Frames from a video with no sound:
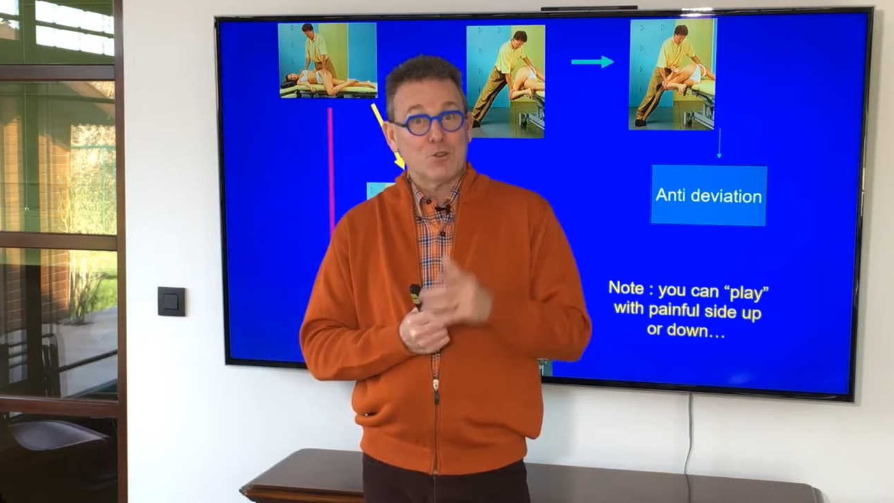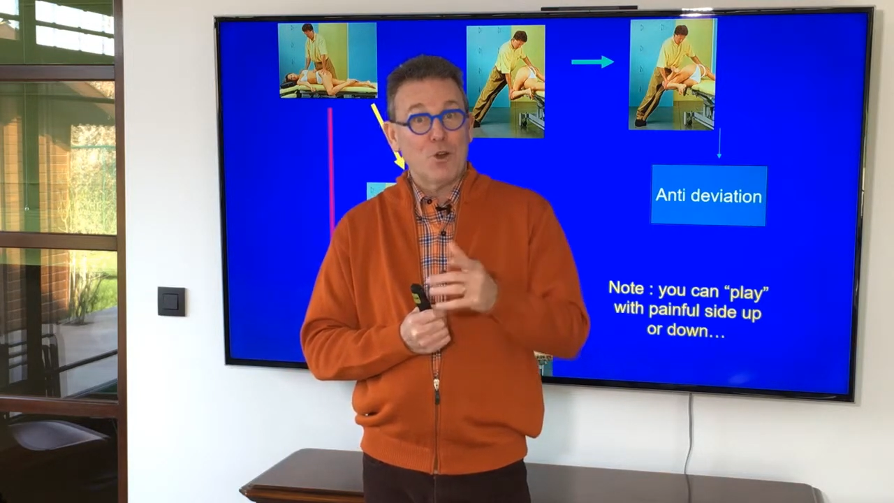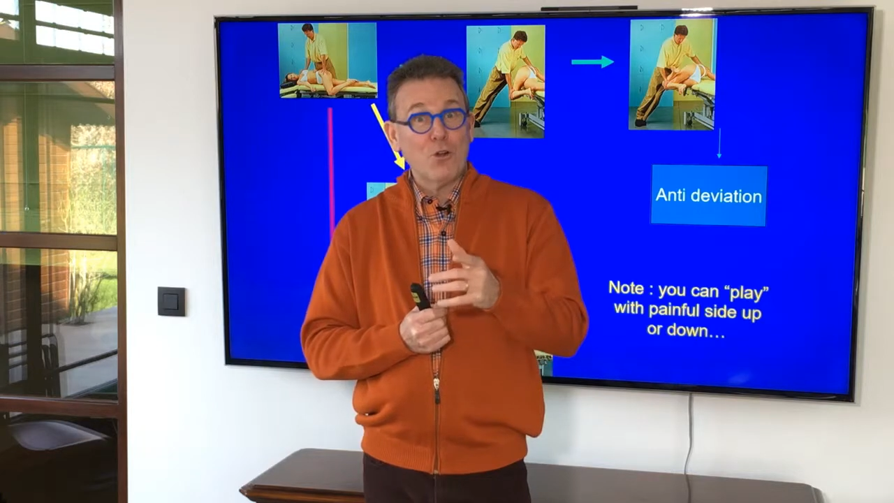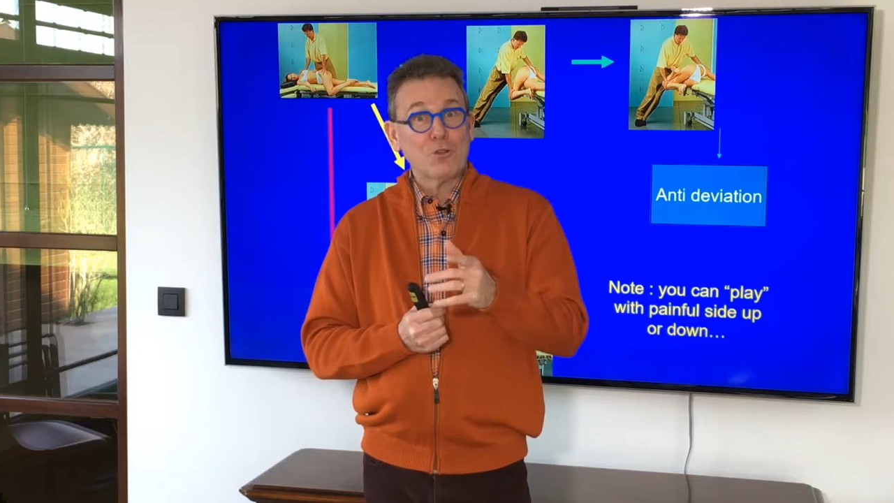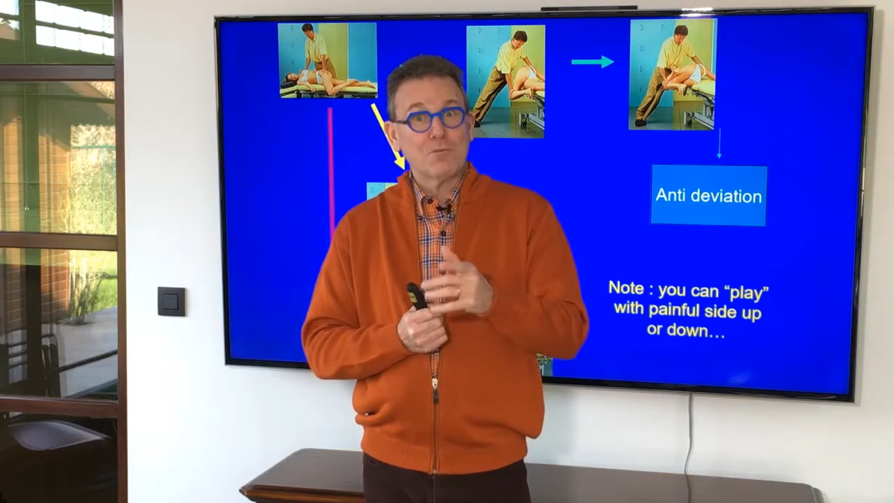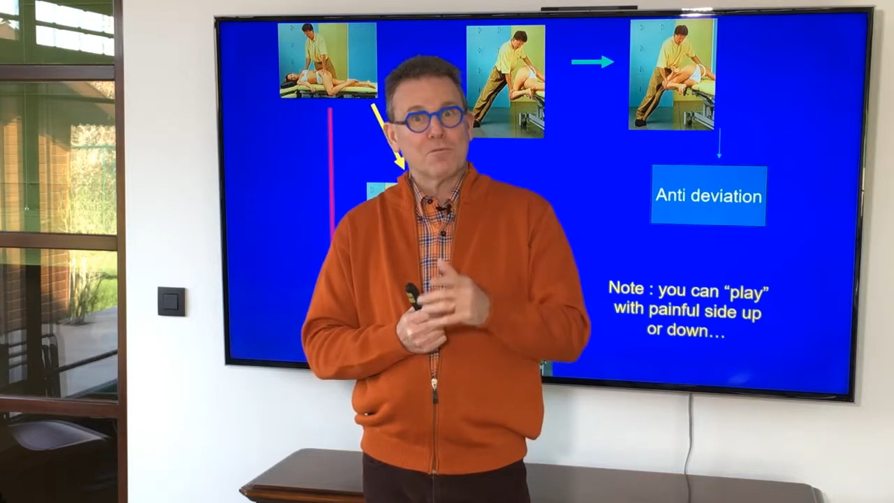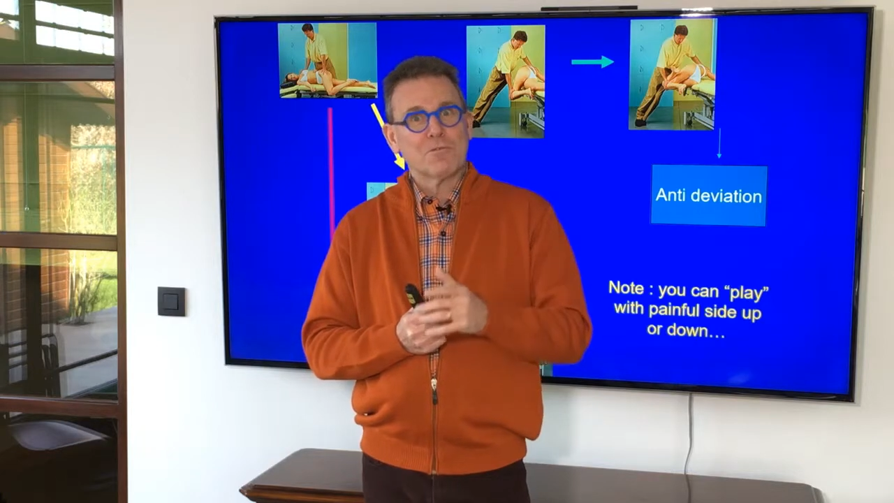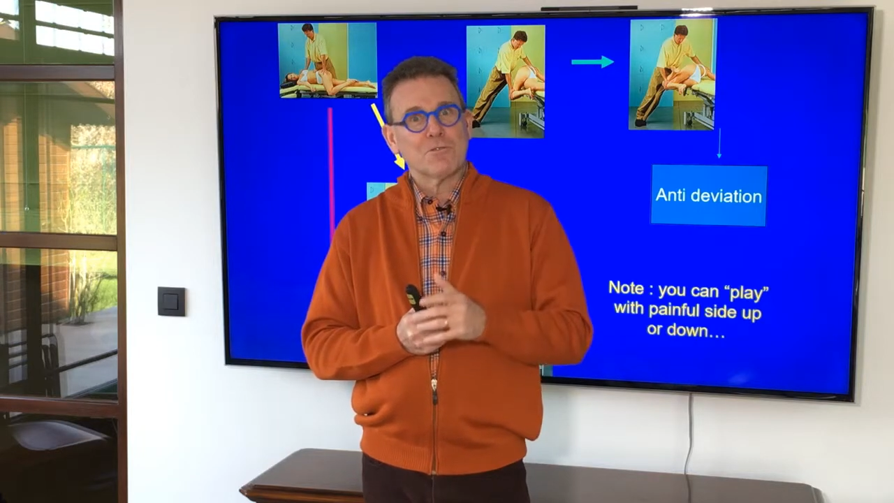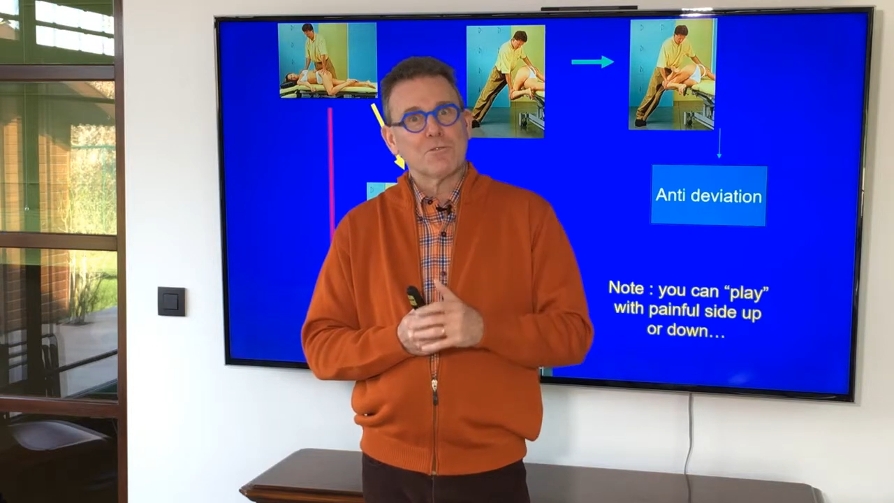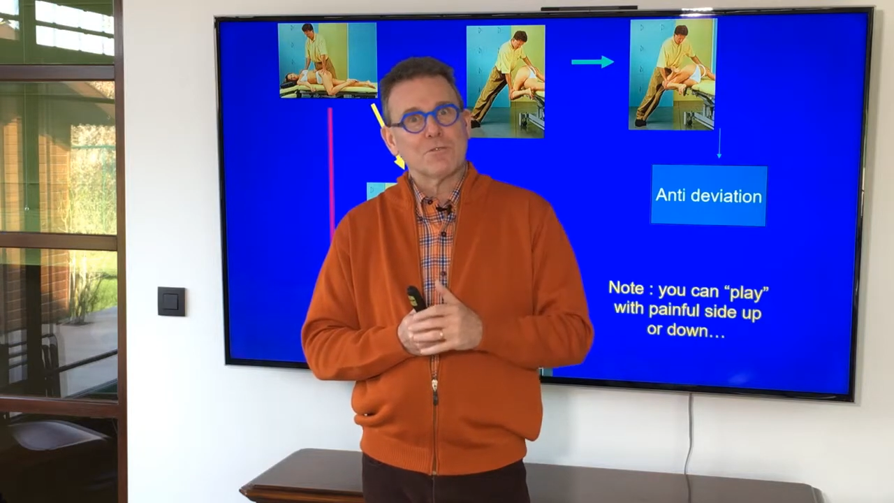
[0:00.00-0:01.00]
also
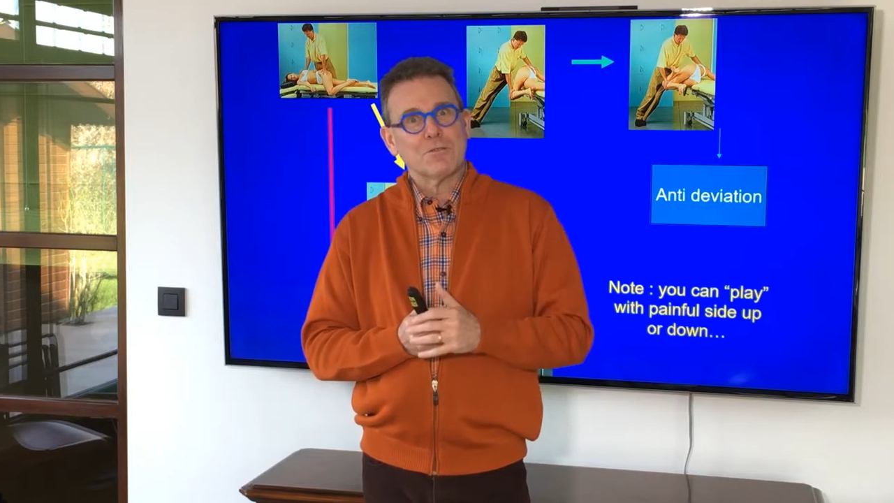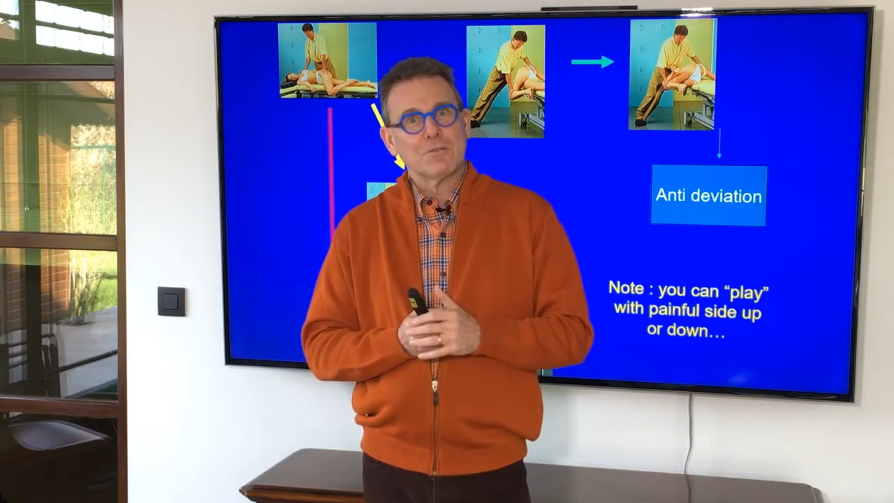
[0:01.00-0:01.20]
efficient.